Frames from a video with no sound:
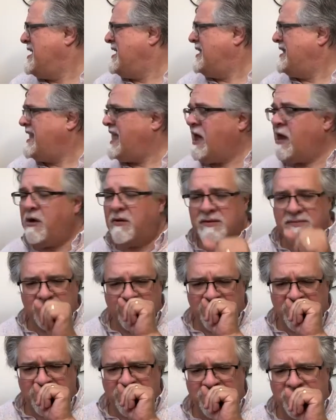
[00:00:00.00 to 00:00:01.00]
Now,
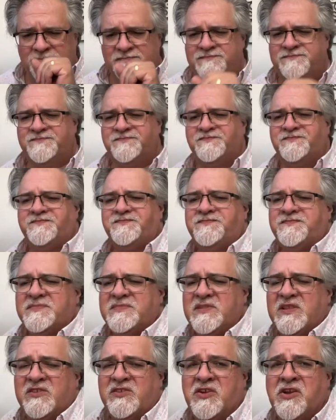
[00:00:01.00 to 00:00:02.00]

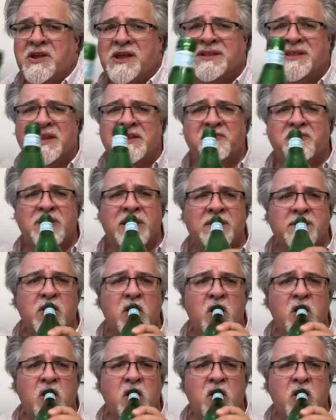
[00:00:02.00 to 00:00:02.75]
sorry, I gotta take a drink.